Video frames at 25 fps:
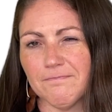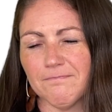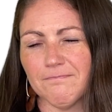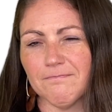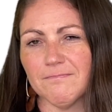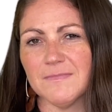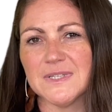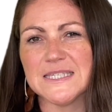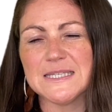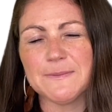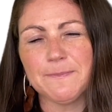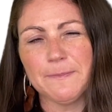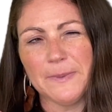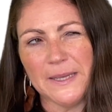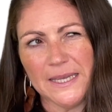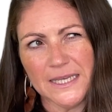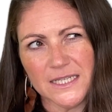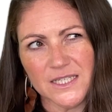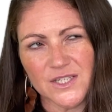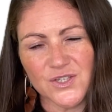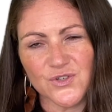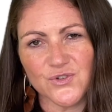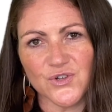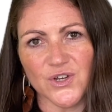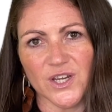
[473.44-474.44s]
It's a bit
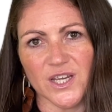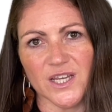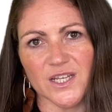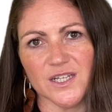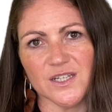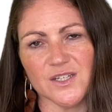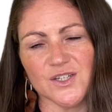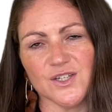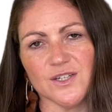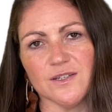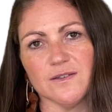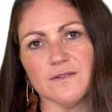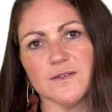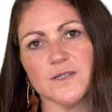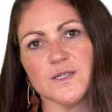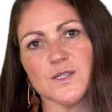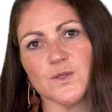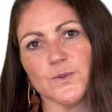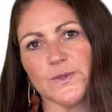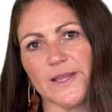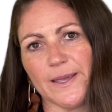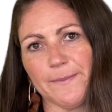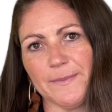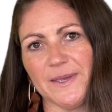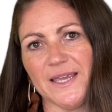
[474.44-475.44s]
strange, so
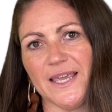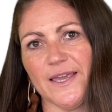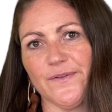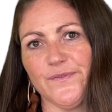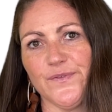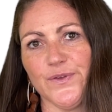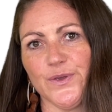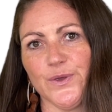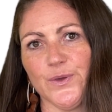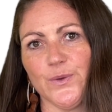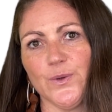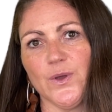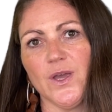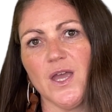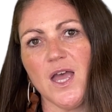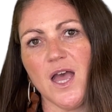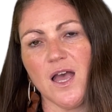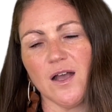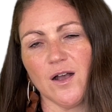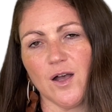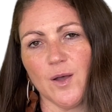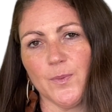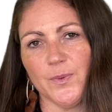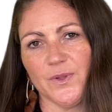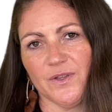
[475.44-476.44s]
let me give you a
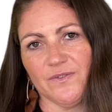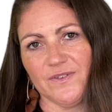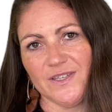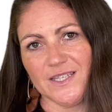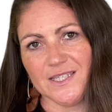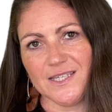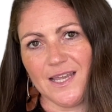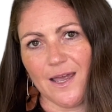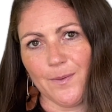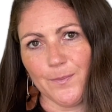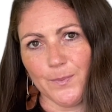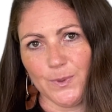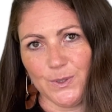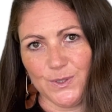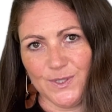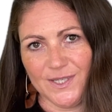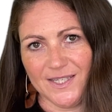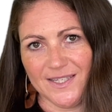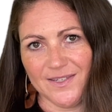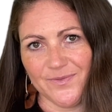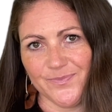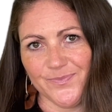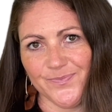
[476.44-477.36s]
couple of examples.